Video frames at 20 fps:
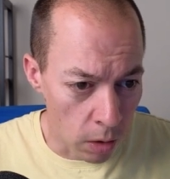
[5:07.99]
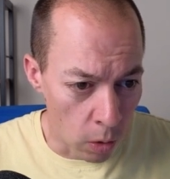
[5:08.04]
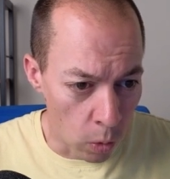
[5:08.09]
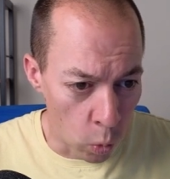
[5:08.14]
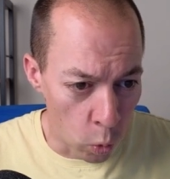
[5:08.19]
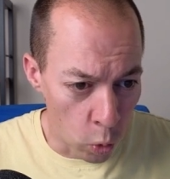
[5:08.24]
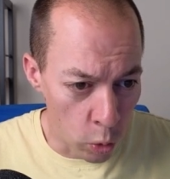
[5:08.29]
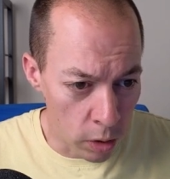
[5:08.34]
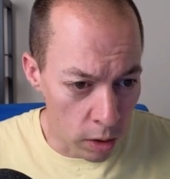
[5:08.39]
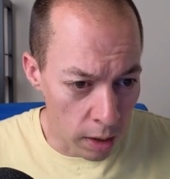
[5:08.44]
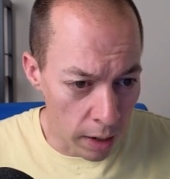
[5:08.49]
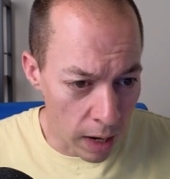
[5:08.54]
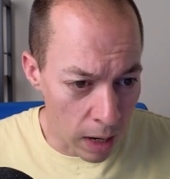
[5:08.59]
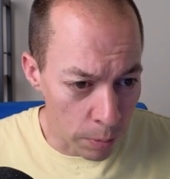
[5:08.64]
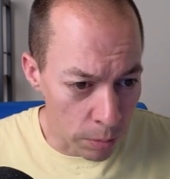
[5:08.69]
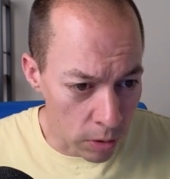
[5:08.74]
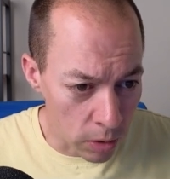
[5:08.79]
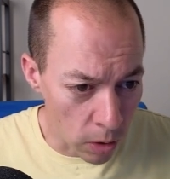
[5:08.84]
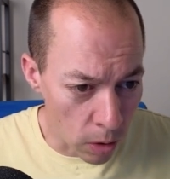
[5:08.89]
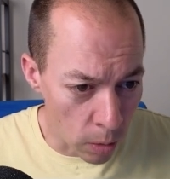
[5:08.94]
A wood
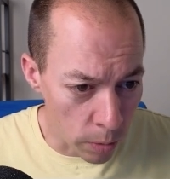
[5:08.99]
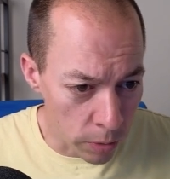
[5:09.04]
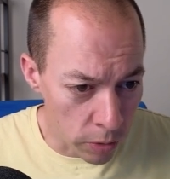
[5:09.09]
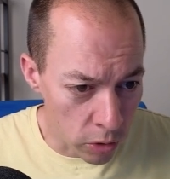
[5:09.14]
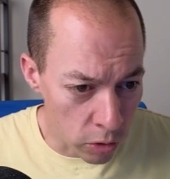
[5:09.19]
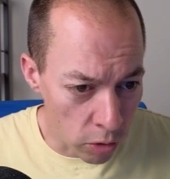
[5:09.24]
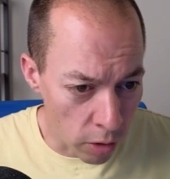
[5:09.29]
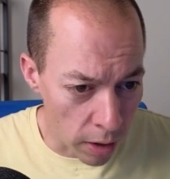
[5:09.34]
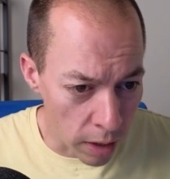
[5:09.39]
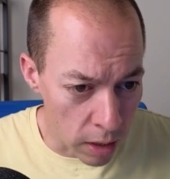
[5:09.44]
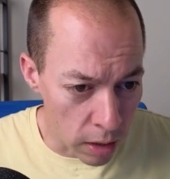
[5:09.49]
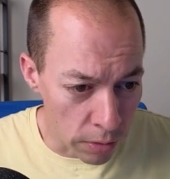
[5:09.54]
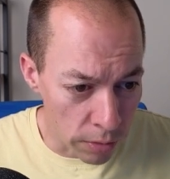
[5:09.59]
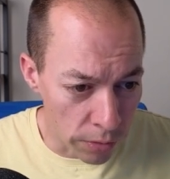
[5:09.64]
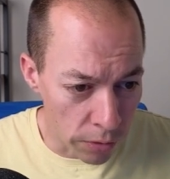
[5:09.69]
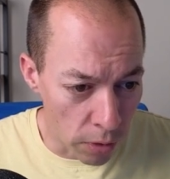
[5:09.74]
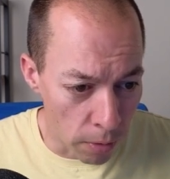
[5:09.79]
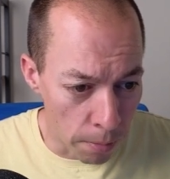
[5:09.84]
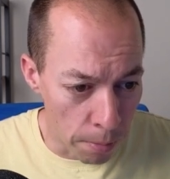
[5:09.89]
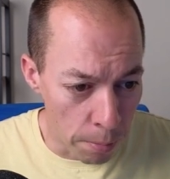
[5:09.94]
laptop tray
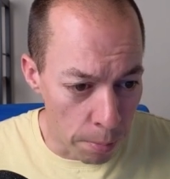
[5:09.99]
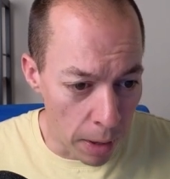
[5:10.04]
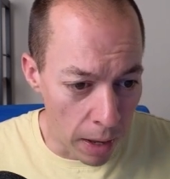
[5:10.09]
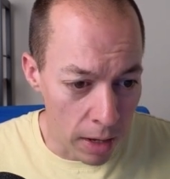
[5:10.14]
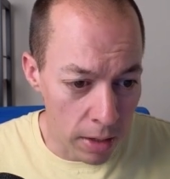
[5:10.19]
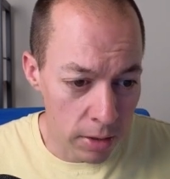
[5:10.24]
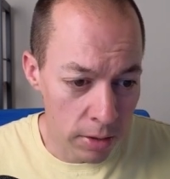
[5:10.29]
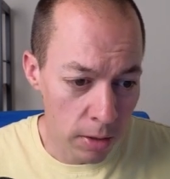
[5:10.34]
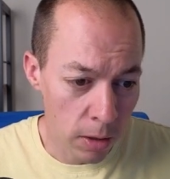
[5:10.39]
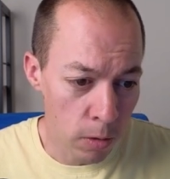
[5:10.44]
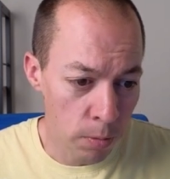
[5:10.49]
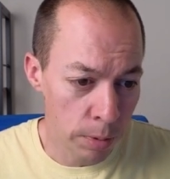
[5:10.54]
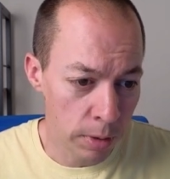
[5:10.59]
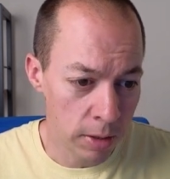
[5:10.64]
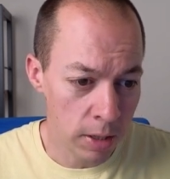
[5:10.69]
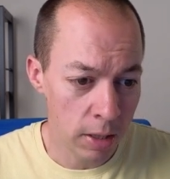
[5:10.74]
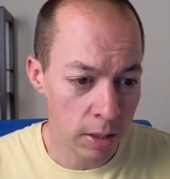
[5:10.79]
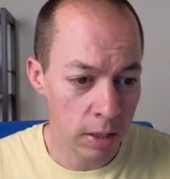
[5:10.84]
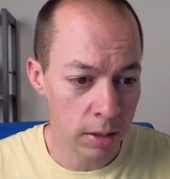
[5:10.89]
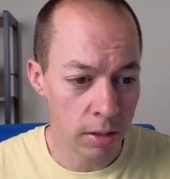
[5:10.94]
for bed. So
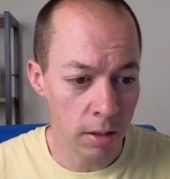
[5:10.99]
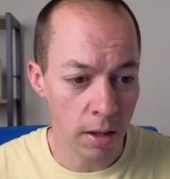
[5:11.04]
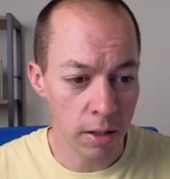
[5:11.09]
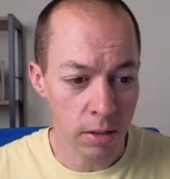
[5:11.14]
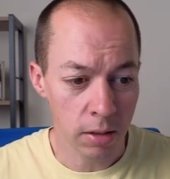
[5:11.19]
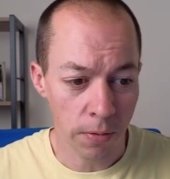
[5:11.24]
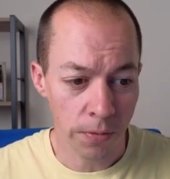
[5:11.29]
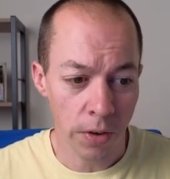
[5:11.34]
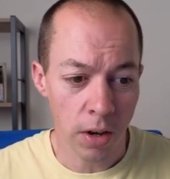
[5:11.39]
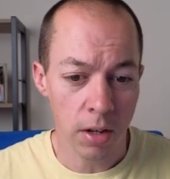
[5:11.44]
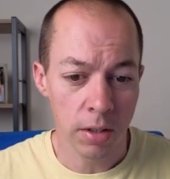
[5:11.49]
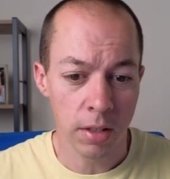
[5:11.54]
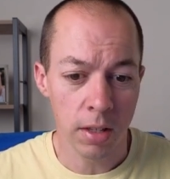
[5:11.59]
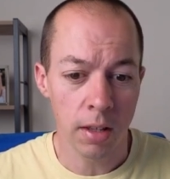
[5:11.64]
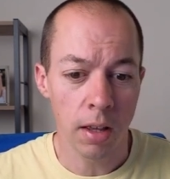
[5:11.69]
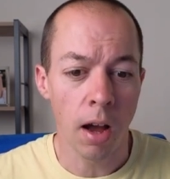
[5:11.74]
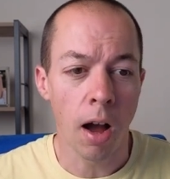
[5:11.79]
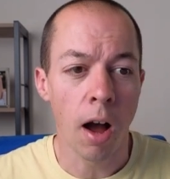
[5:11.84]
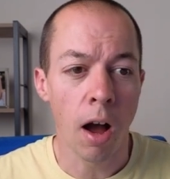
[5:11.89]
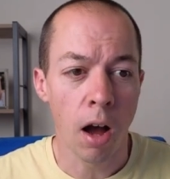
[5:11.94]
potentially, so that's the
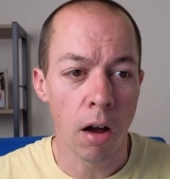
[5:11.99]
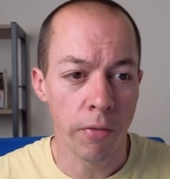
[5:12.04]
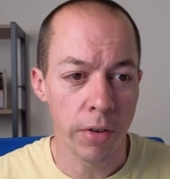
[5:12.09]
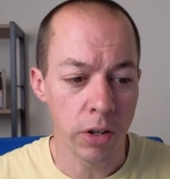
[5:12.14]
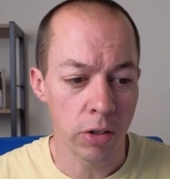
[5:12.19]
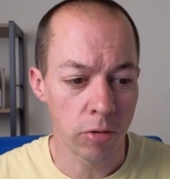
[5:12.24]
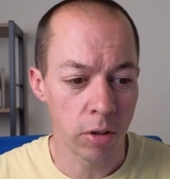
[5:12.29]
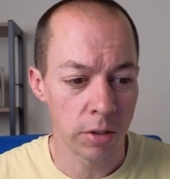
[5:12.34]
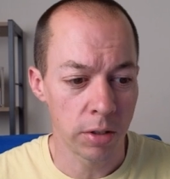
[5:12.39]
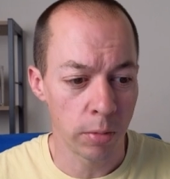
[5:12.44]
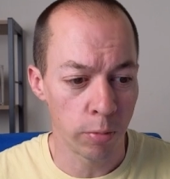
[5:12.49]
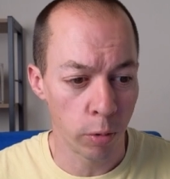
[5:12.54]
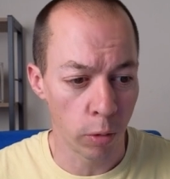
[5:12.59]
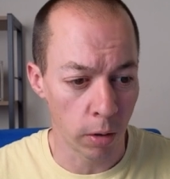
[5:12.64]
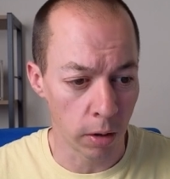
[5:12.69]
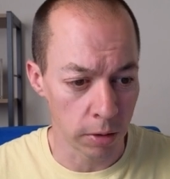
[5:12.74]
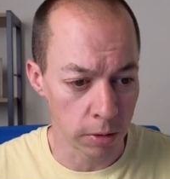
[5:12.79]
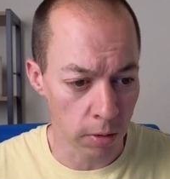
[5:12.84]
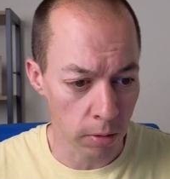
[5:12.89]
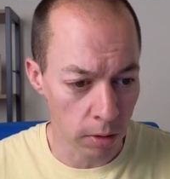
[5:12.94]
first half interesting
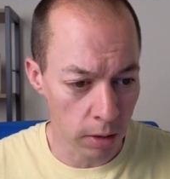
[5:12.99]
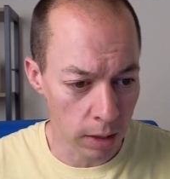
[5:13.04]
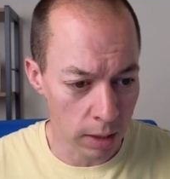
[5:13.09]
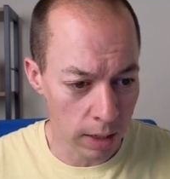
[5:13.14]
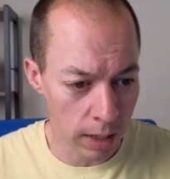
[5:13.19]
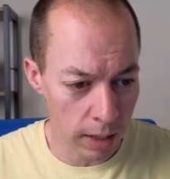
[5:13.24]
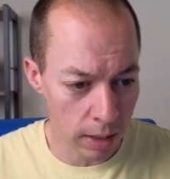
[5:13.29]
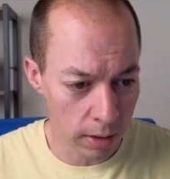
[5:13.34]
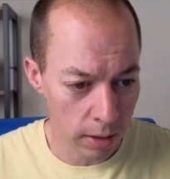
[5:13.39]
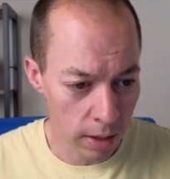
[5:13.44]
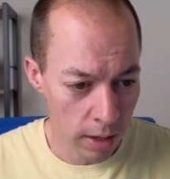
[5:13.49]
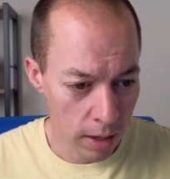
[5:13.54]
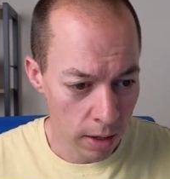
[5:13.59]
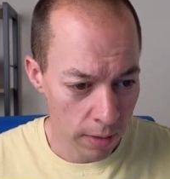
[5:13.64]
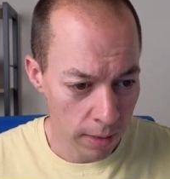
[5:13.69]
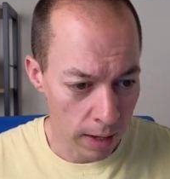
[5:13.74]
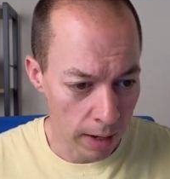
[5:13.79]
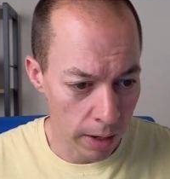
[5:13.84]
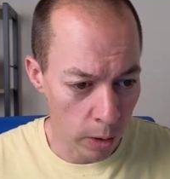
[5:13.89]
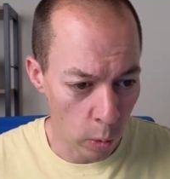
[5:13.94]
product. So I'm going to click
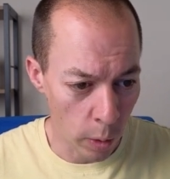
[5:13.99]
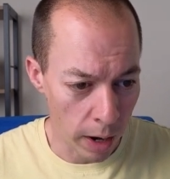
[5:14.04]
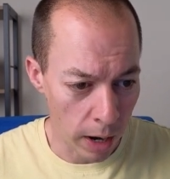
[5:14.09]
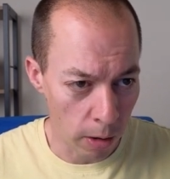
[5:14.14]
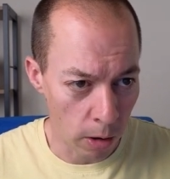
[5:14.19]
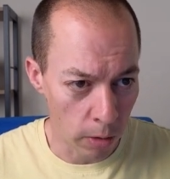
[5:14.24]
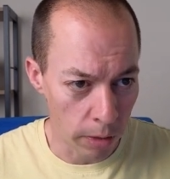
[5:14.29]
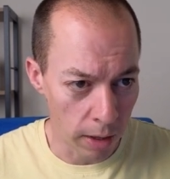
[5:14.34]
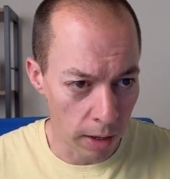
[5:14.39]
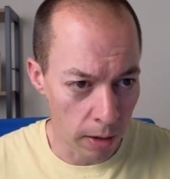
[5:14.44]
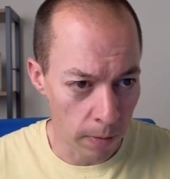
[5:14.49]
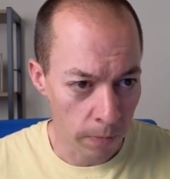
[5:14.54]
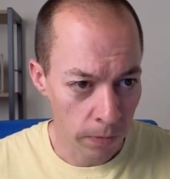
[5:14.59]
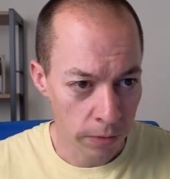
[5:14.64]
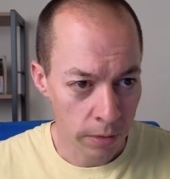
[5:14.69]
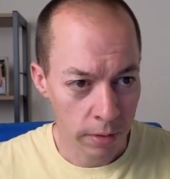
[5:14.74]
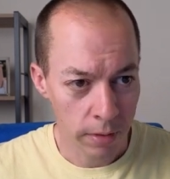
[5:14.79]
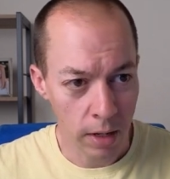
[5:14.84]
that little arrow there.